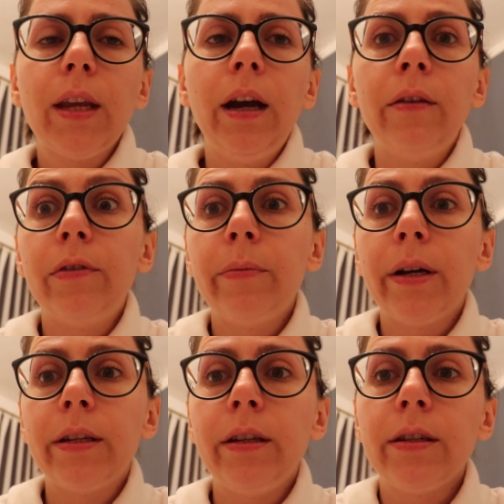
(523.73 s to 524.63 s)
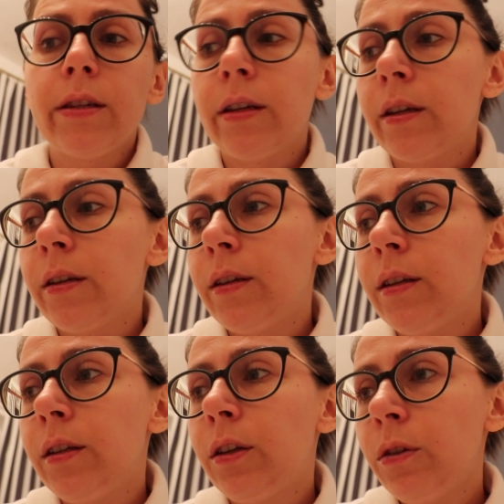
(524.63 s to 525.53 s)
everybody is
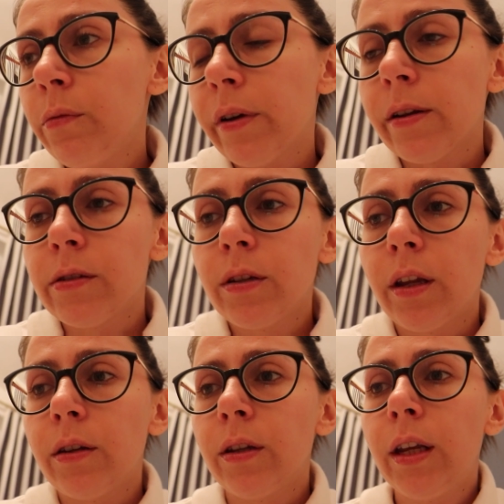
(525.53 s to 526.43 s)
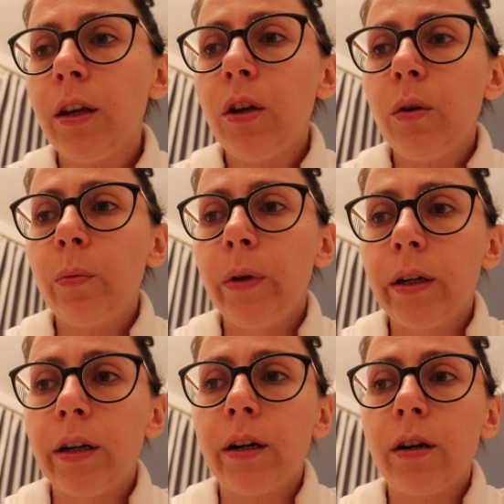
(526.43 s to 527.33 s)
a human, and we
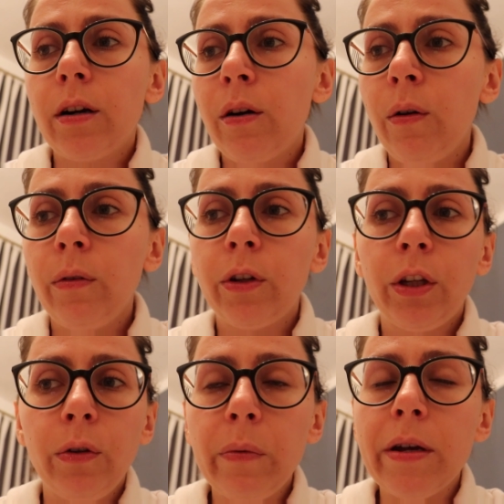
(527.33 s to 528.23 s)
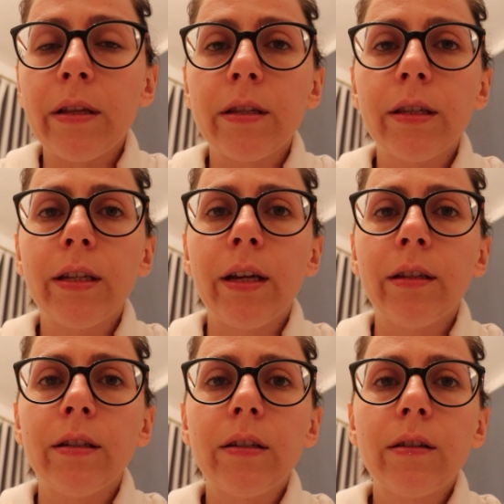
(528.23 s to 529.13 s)
are all humans,
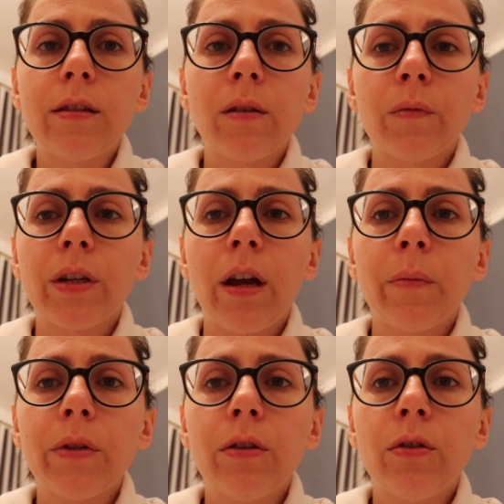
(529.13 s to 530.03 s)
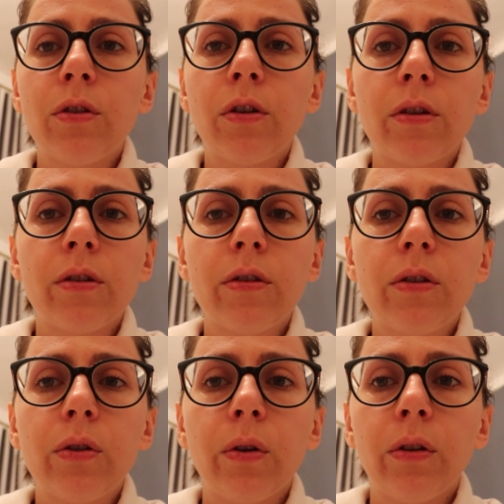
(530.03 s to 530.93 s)
and sometimes it's
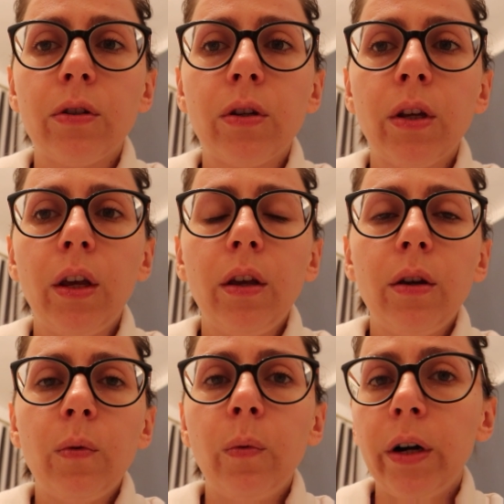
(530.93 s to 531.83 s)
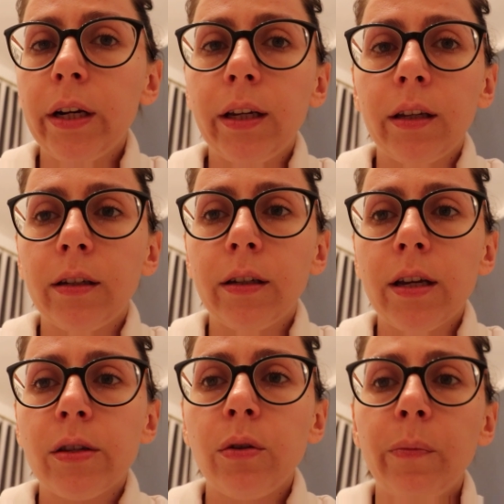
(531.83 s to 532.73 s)
just not working
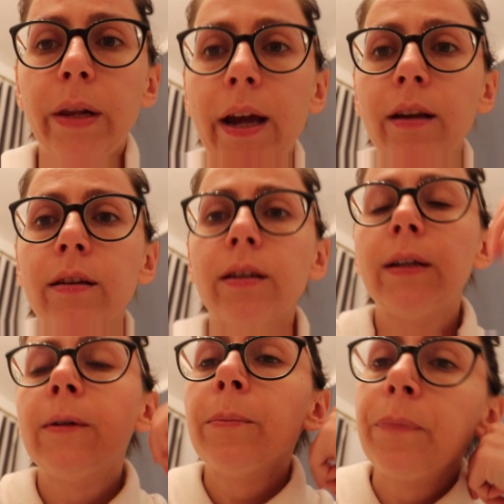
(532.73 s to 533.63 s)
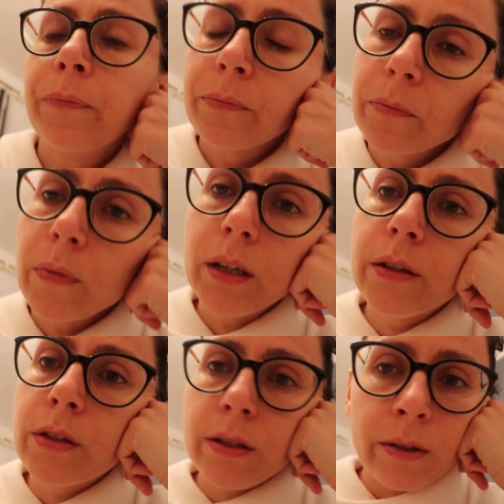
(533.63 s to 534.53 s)
as you plan.
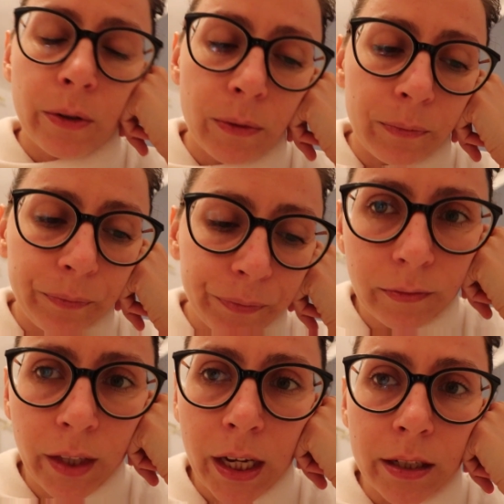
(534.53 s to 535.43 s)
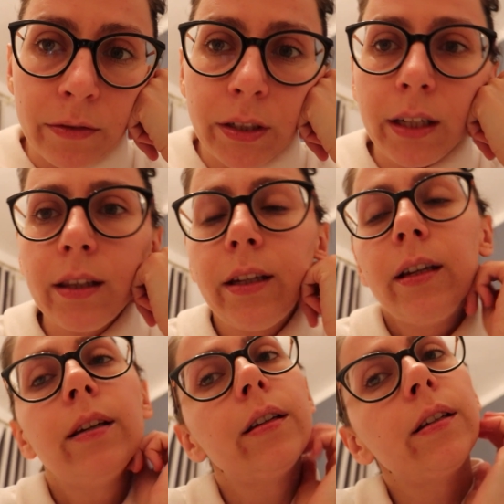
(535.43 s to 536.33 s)
So yeah,
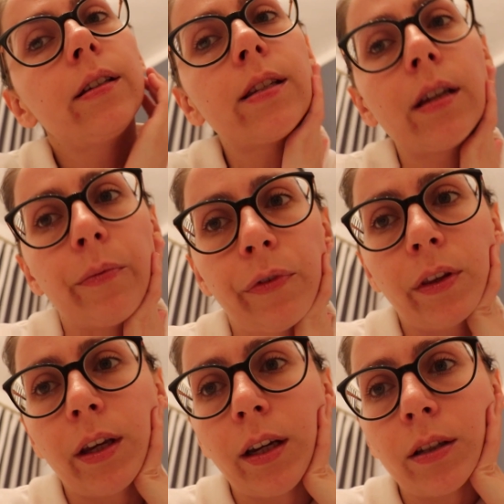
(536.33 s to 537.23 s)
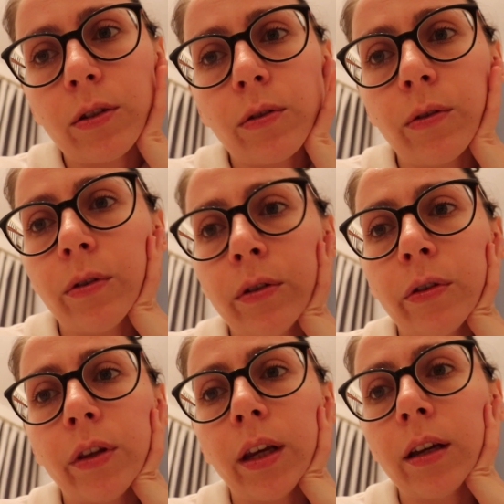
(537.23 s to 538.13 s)
definitely something to
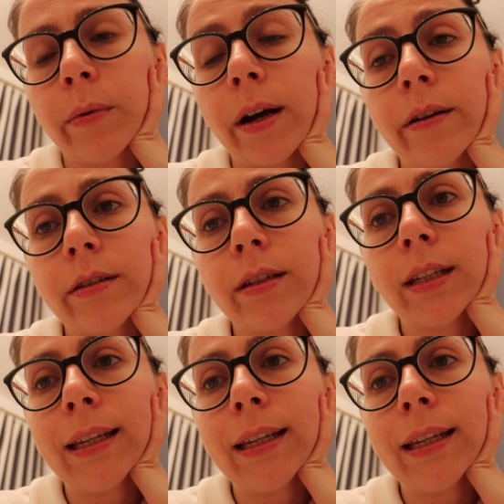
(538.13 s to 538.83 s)
think about.